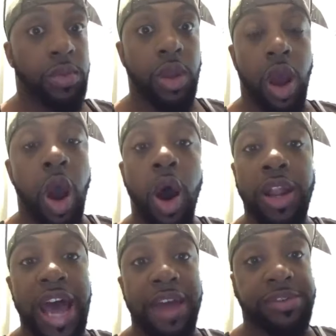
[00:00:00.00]
All
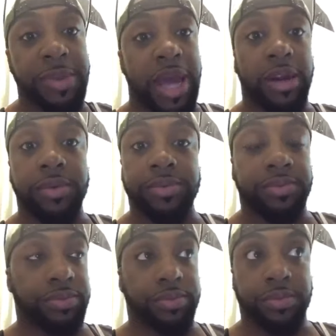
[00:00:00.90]
lives matter.
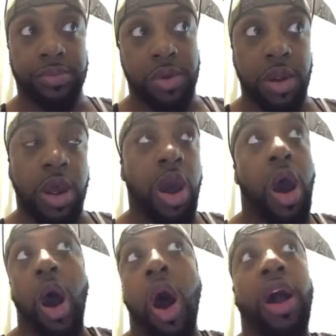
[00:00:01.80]

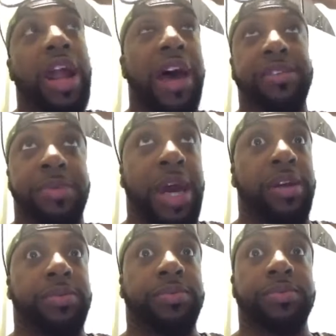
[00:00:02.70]
All lives matter.
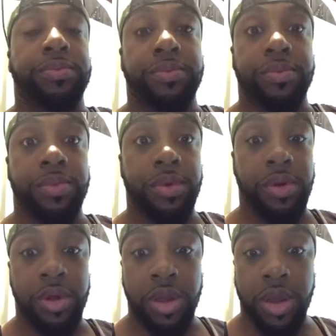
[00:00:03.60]

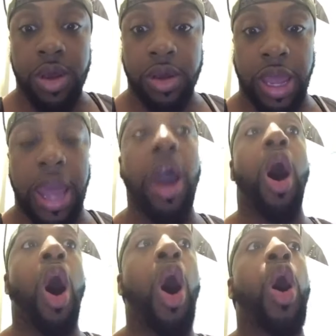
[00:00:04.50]
Okay,
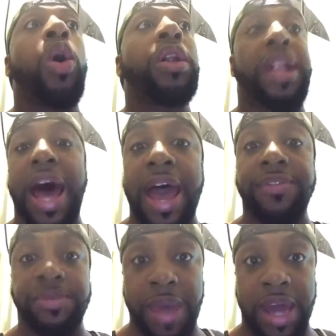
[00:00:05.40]
all lives
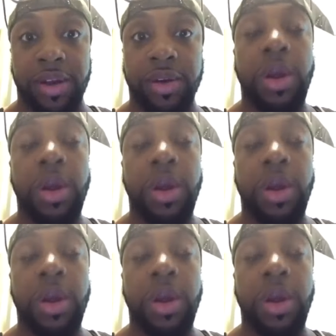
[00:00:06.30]
matter.